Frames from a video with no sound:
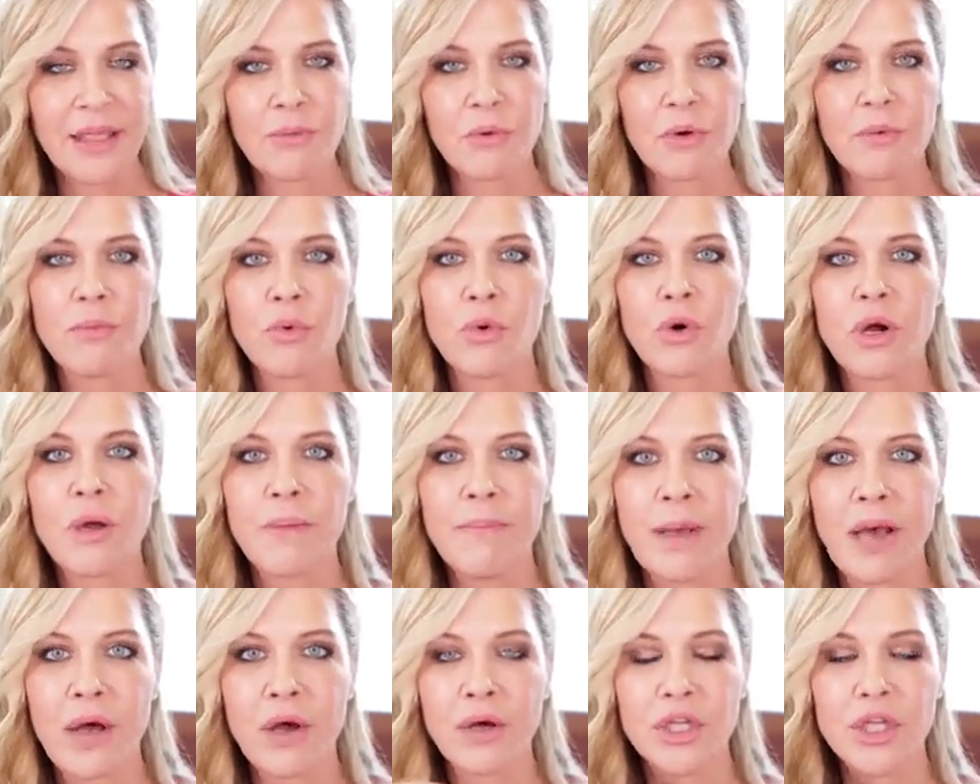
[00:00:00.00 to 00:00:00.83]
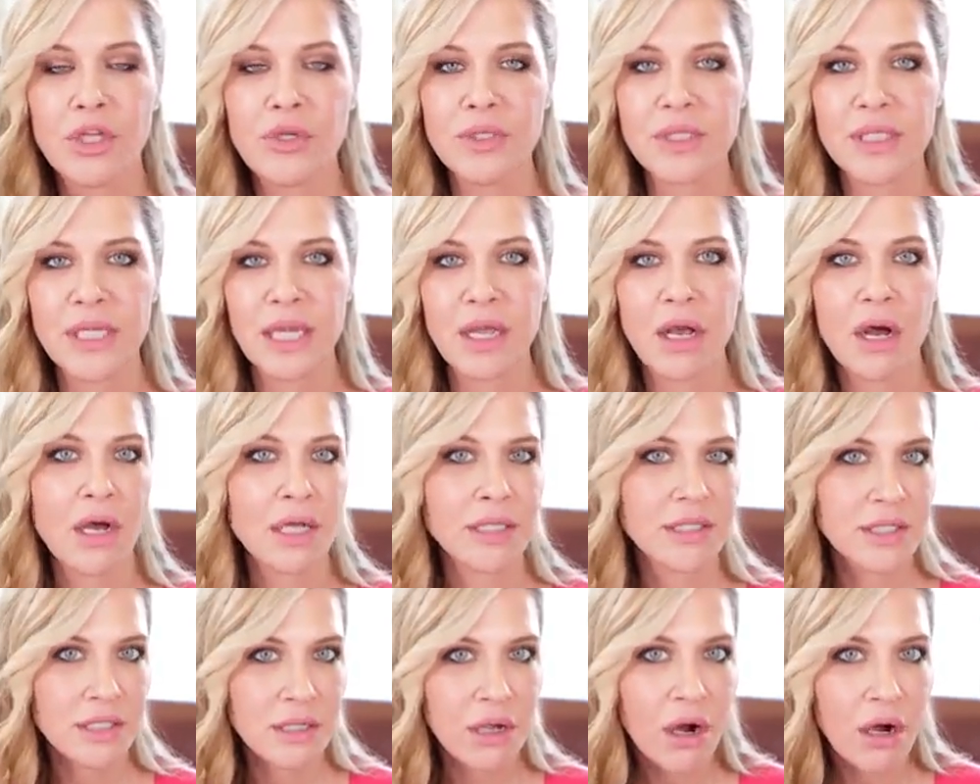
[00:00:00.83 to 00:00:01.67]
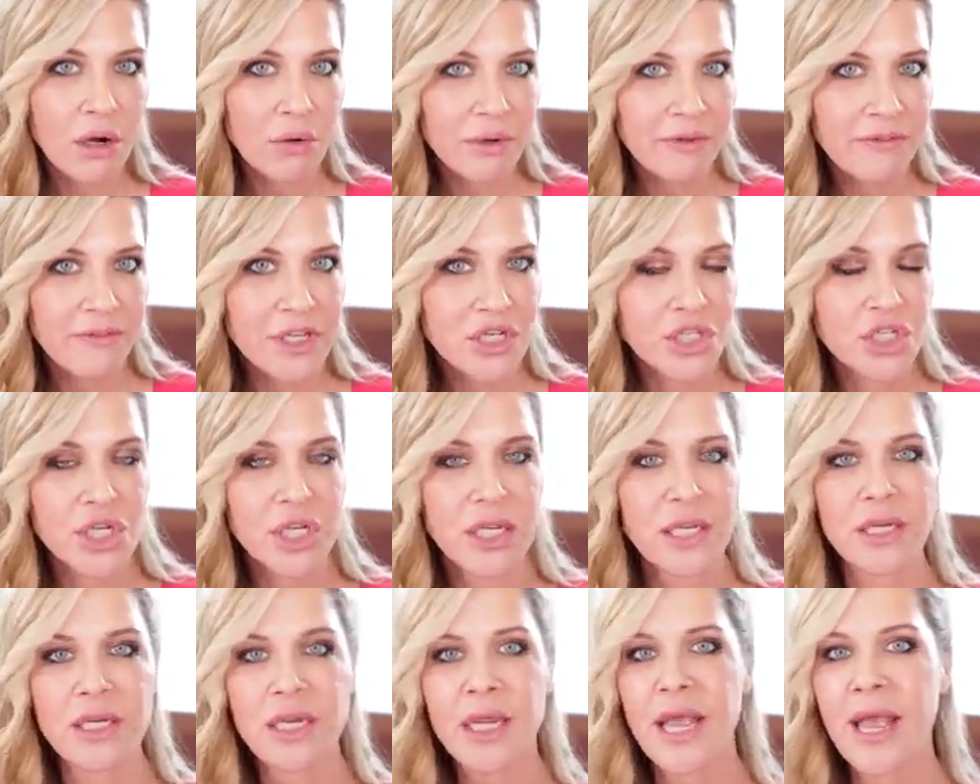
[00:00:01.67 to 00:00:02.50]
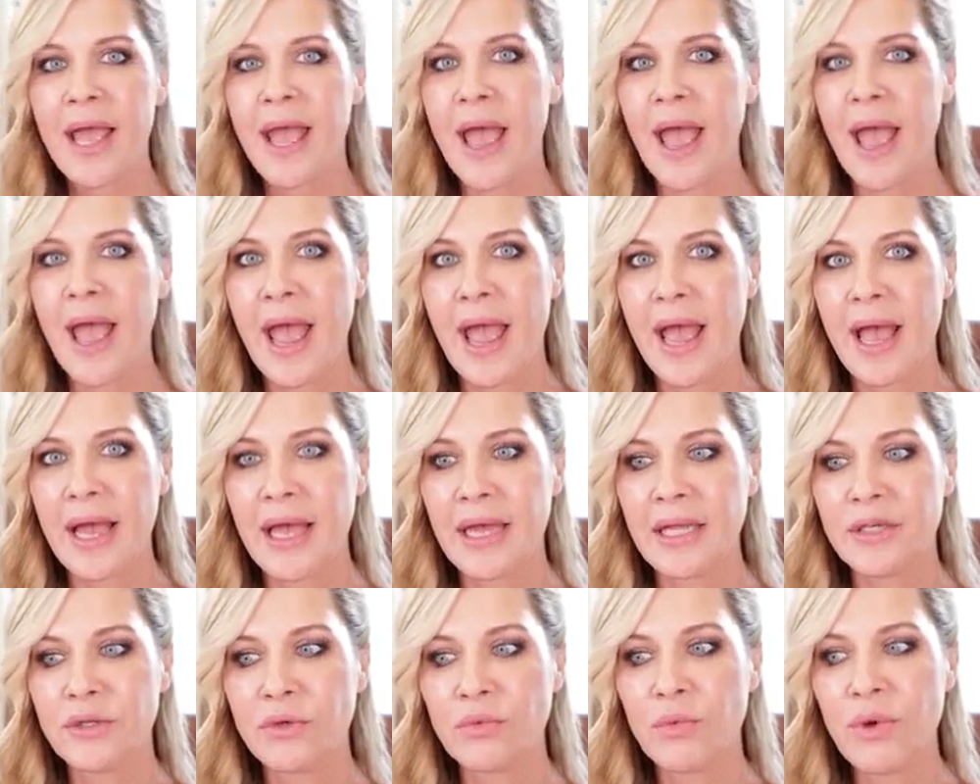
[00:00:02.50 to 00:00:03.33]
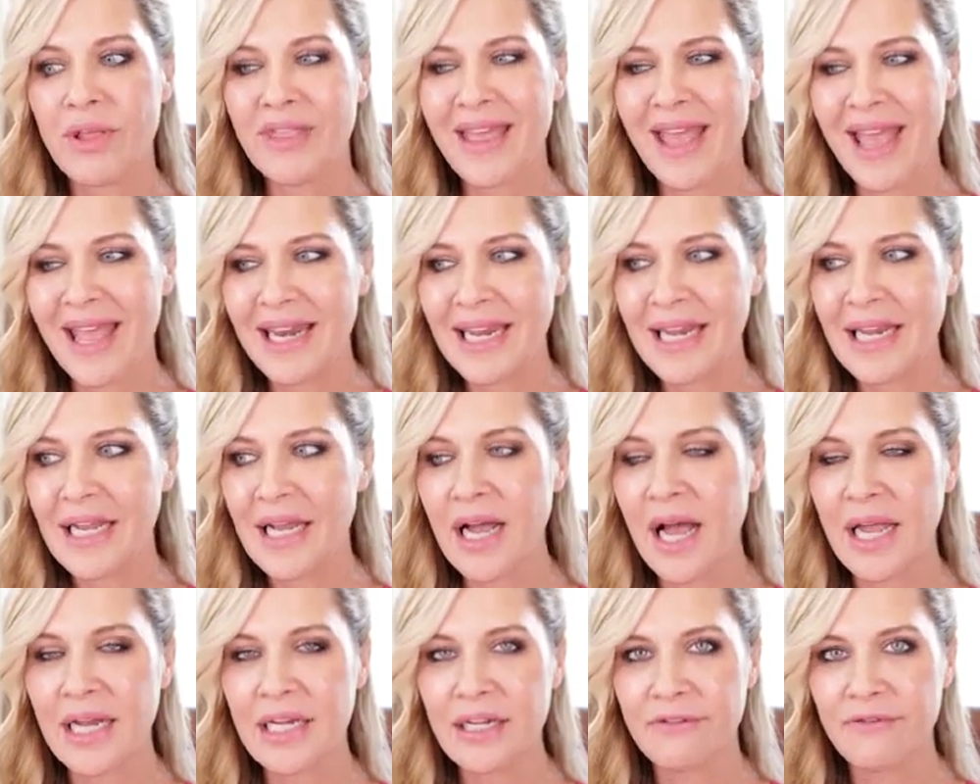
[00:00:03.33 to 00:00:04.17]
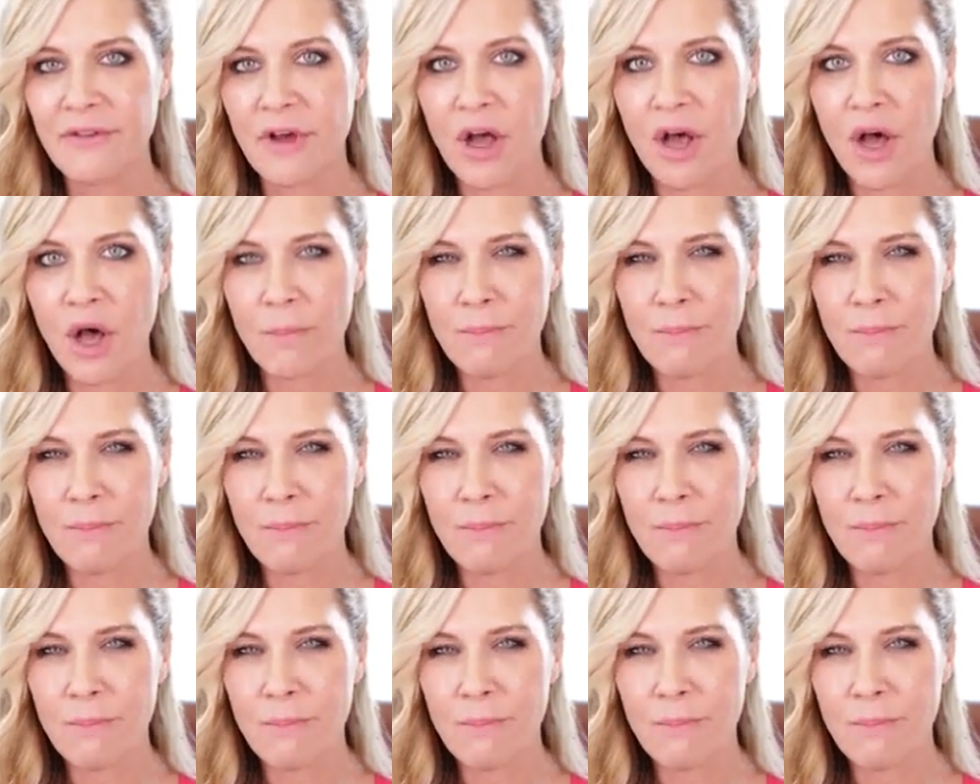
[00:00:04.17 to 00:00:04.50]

They were more about using on scar revision and with any kind of